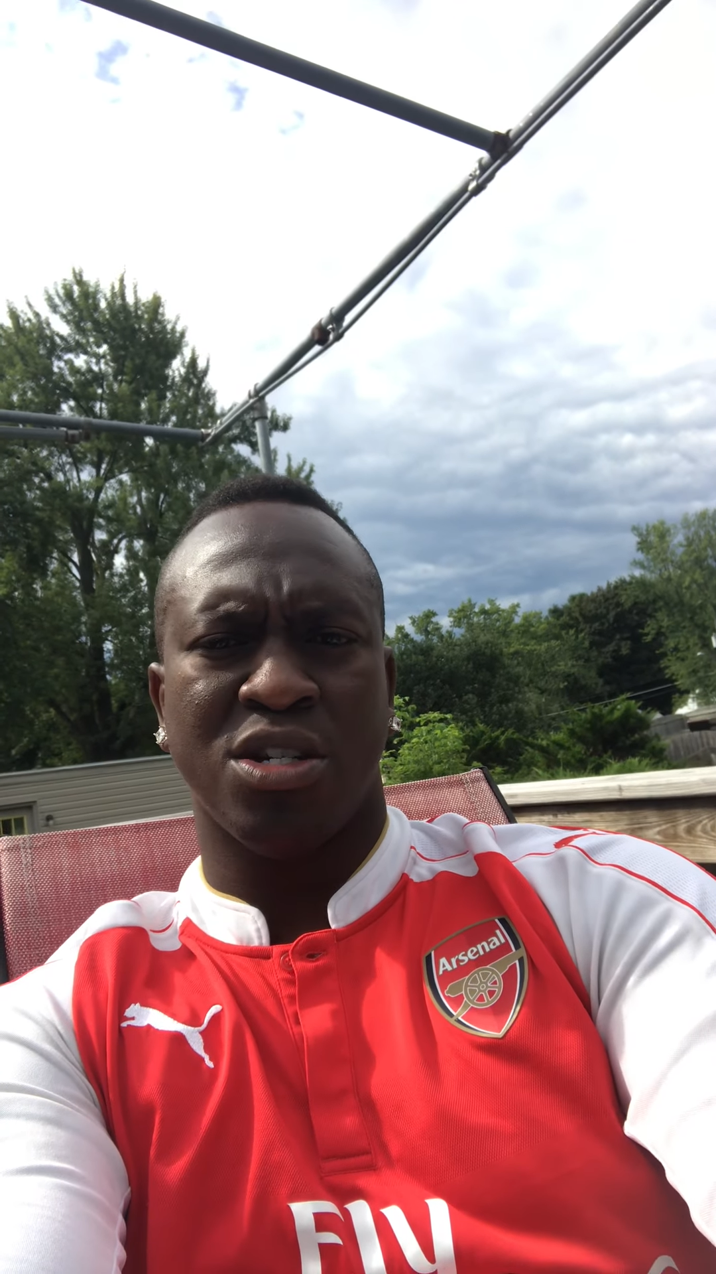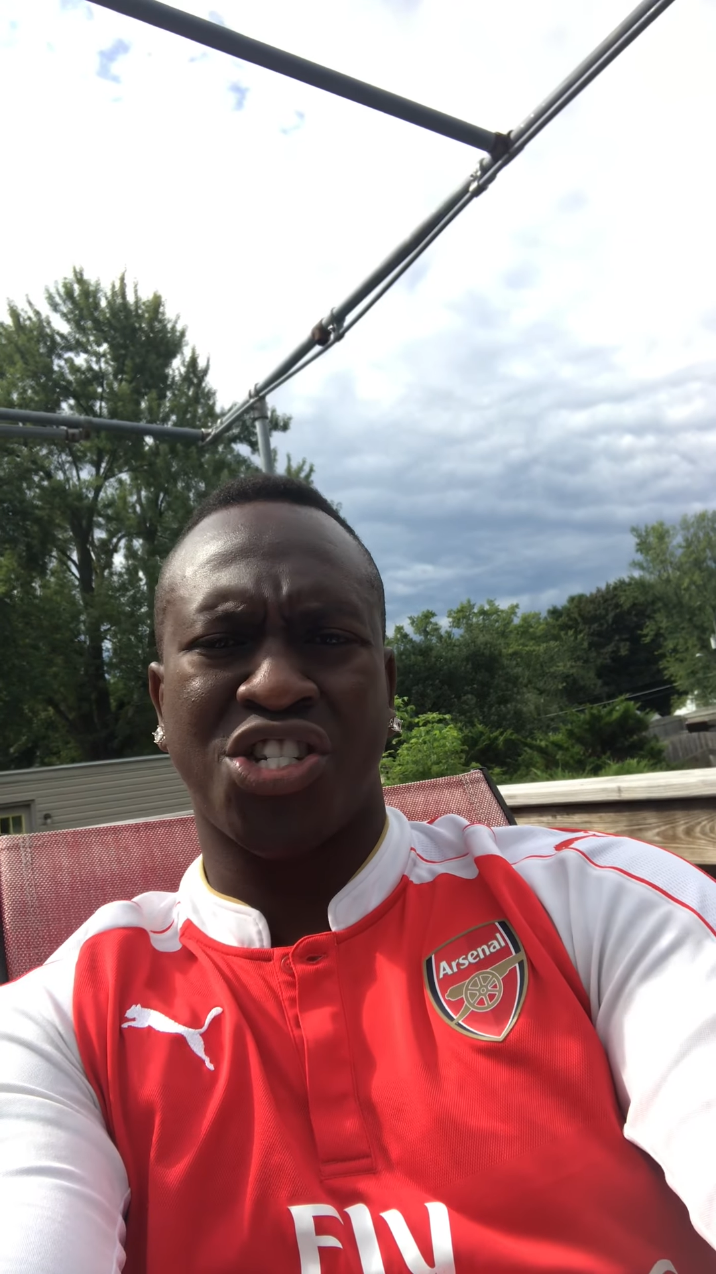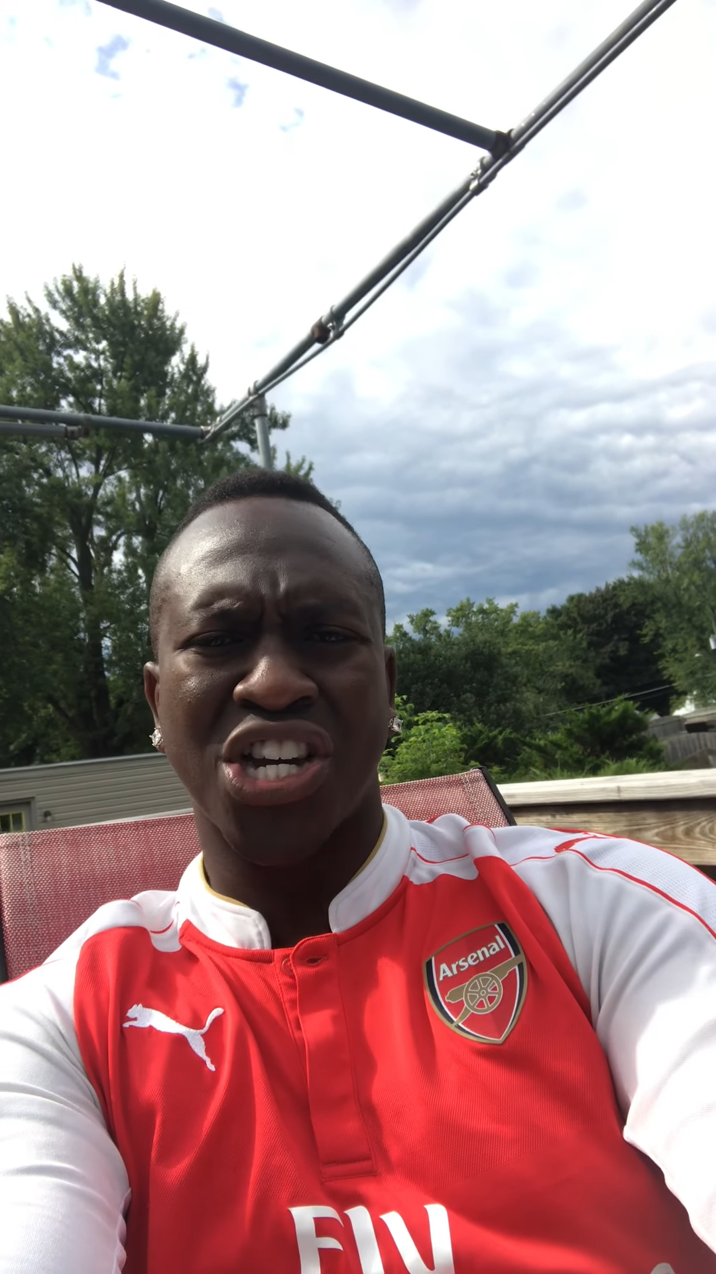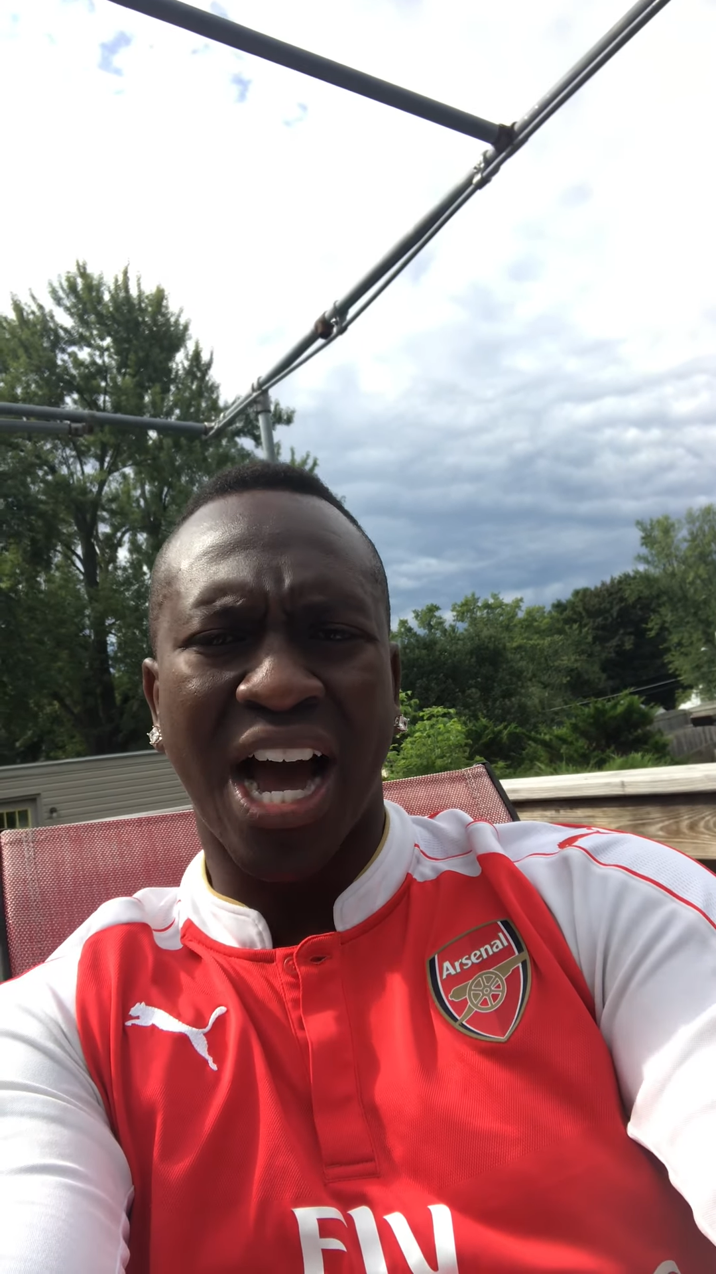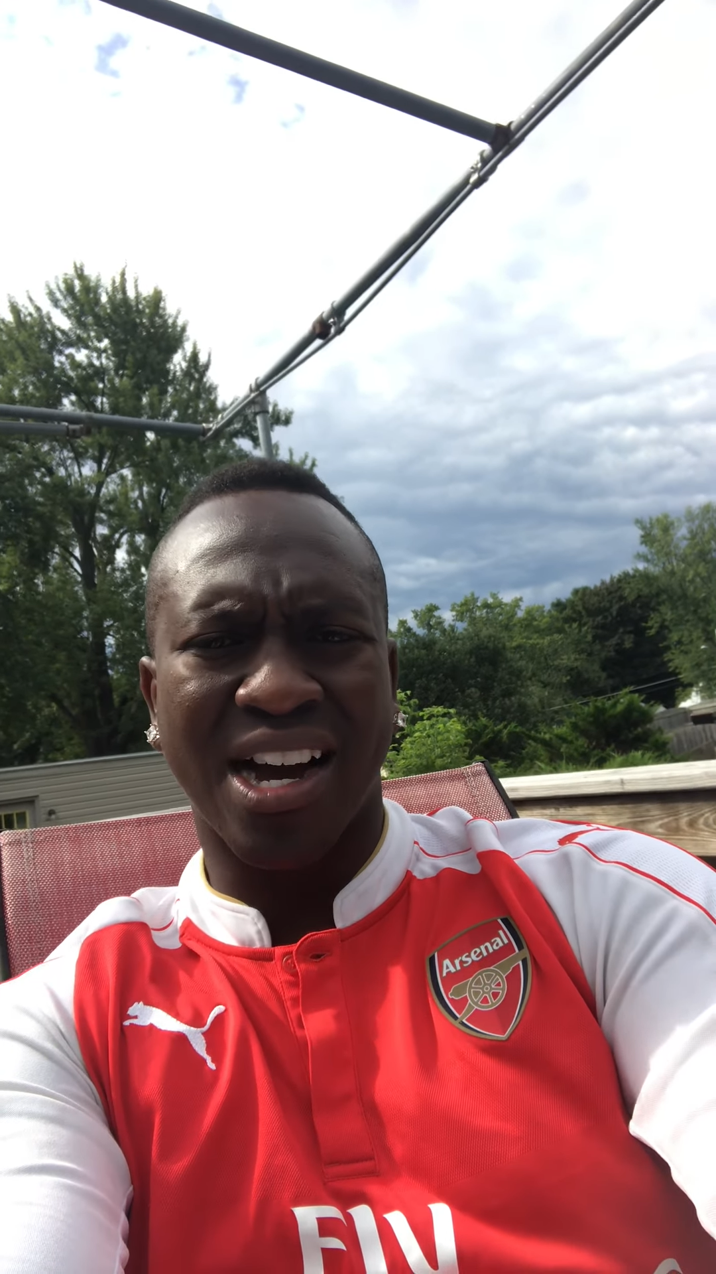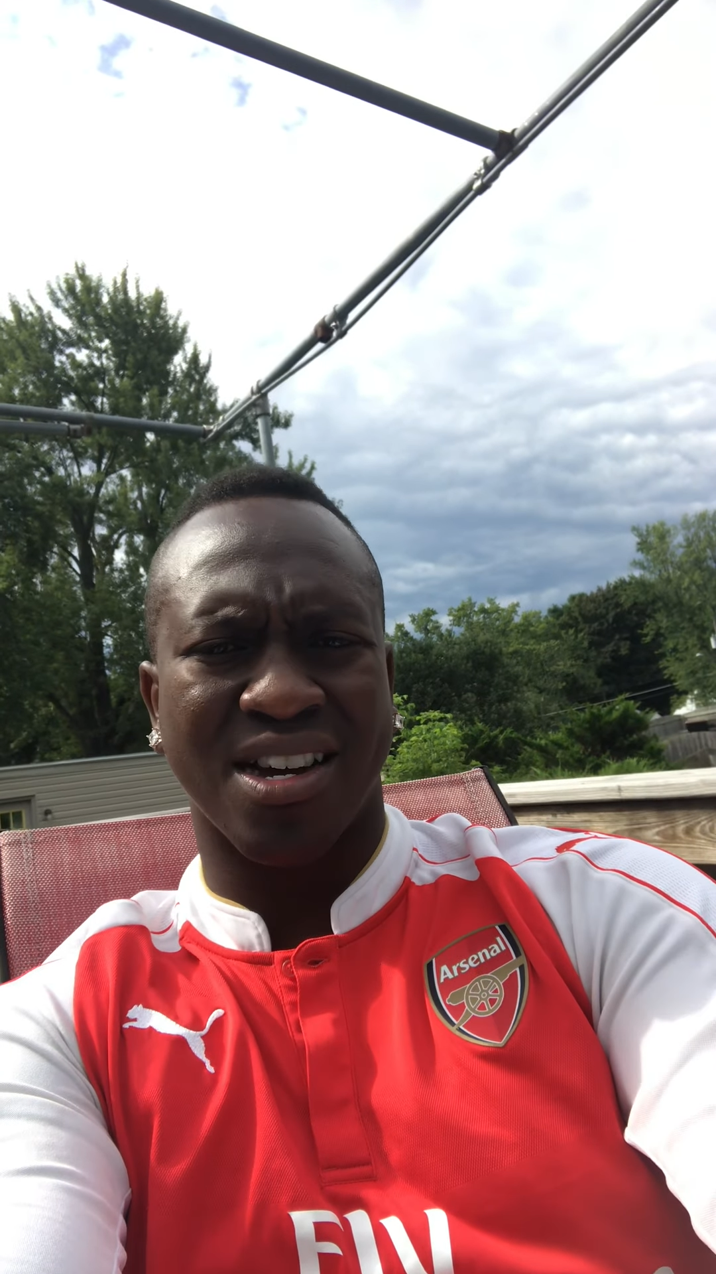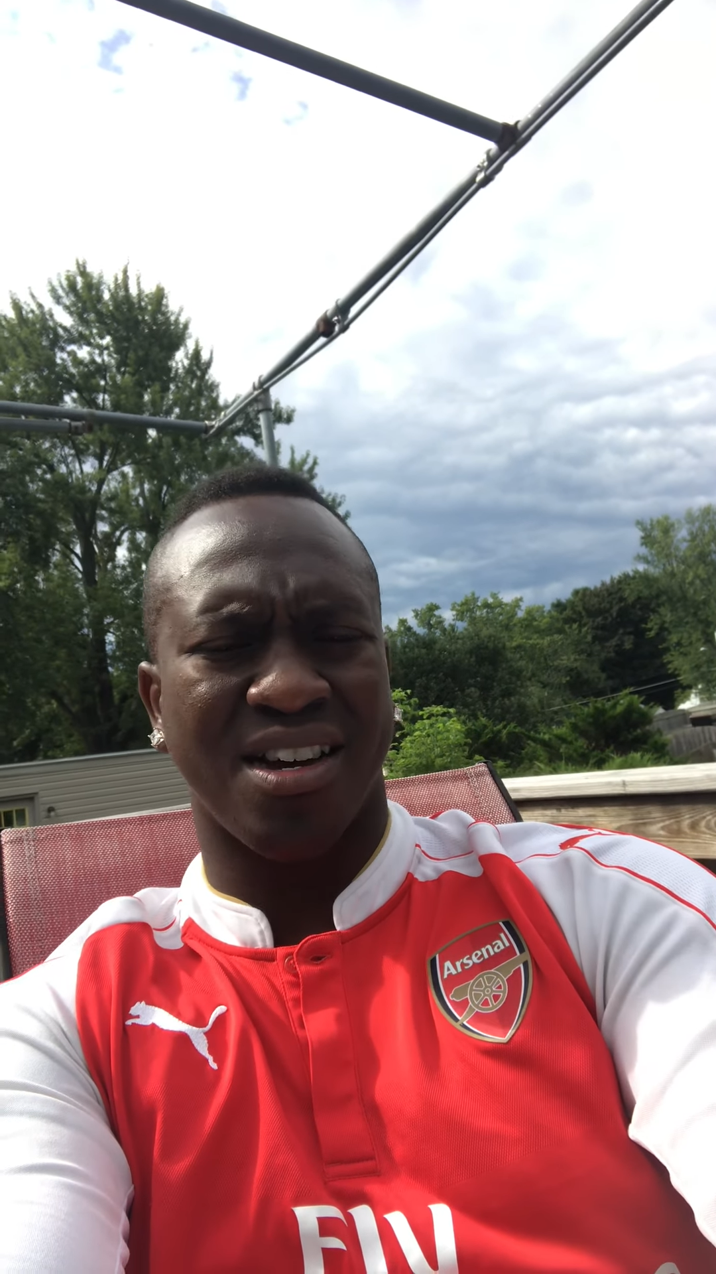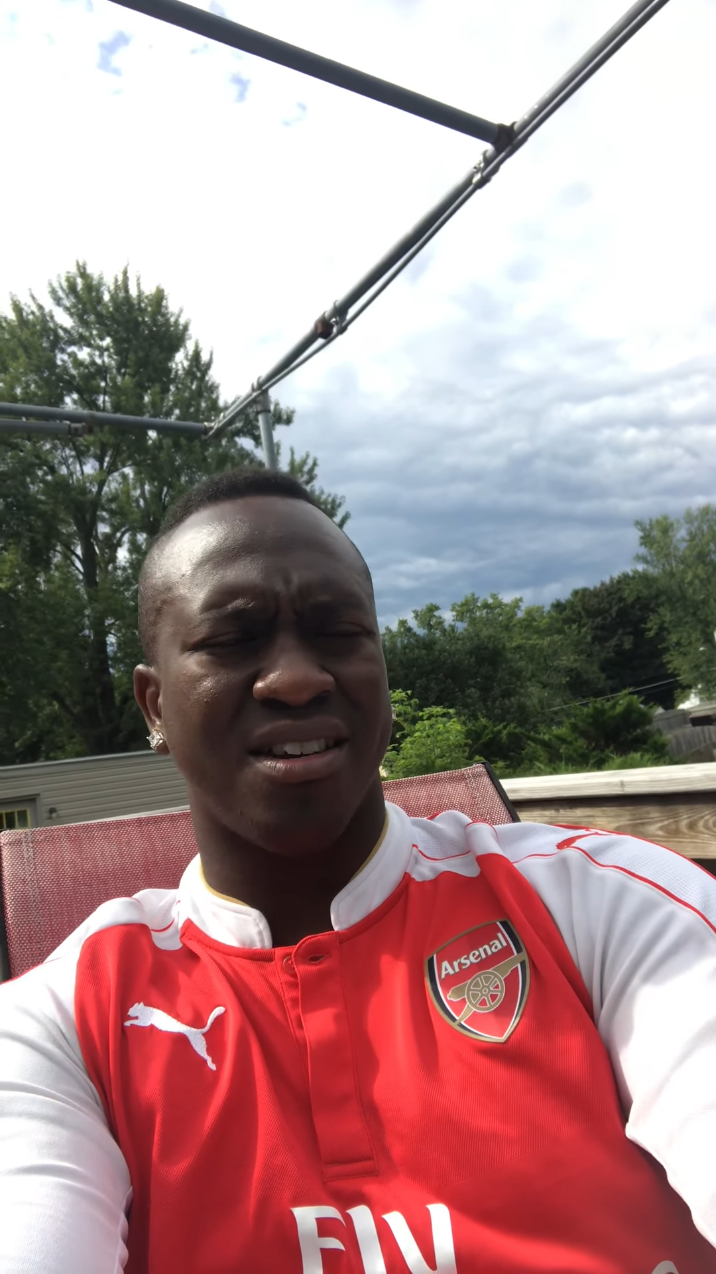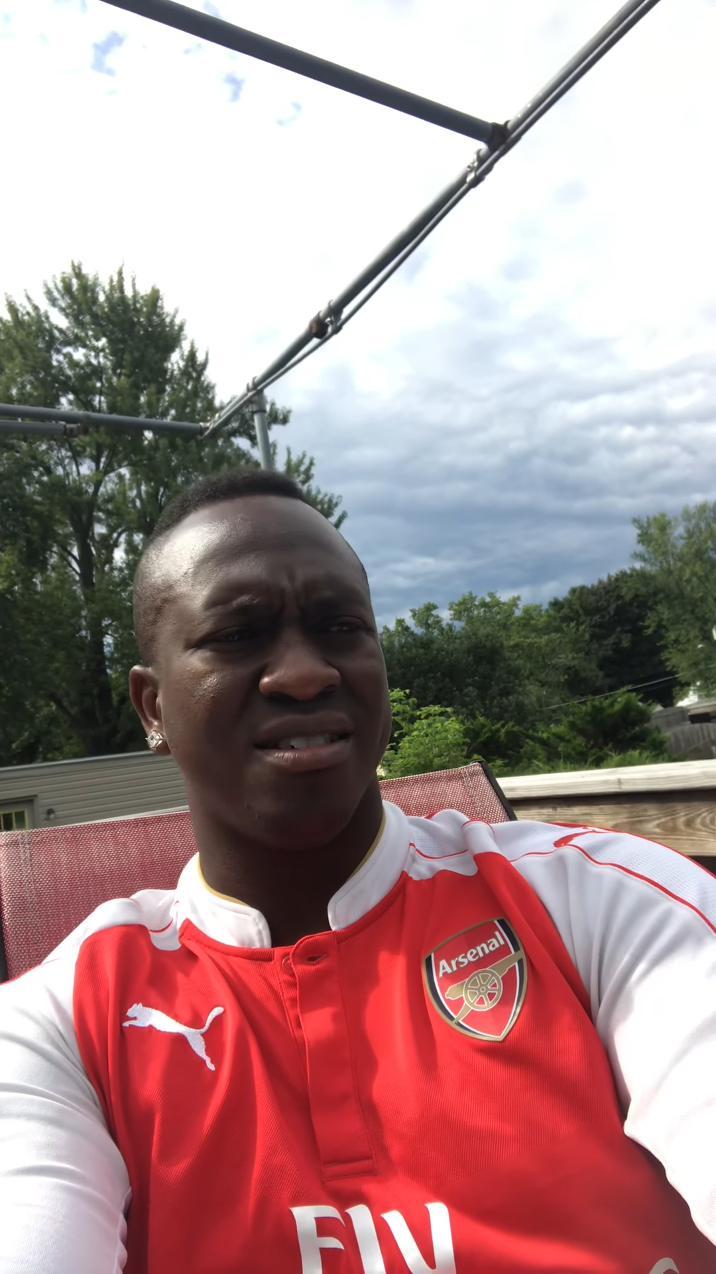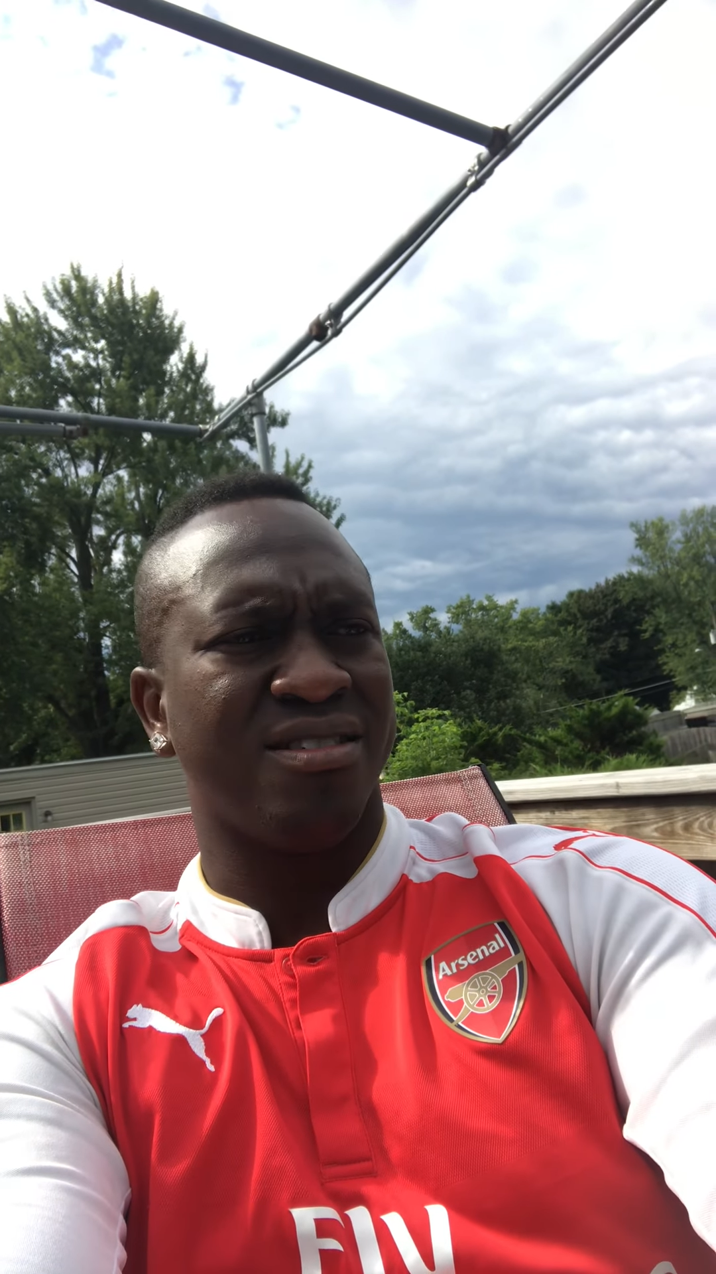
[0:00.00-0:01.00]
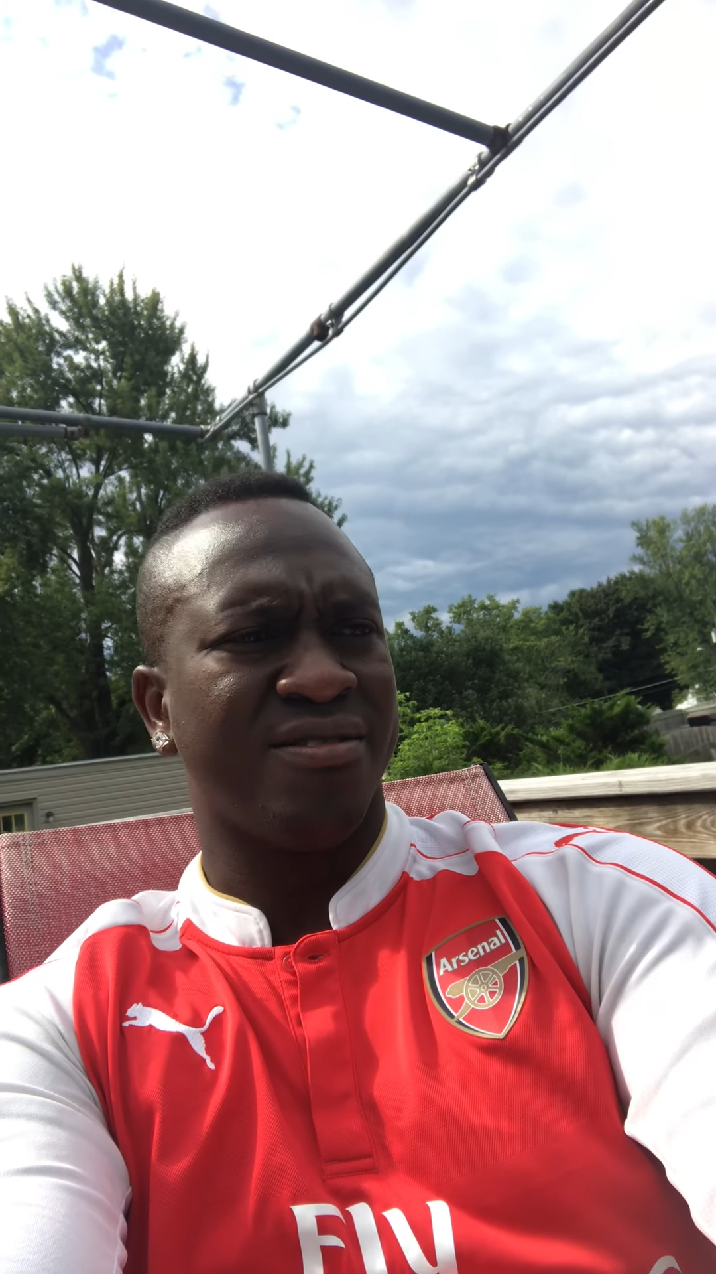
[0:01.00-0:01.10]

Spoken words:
Shaka.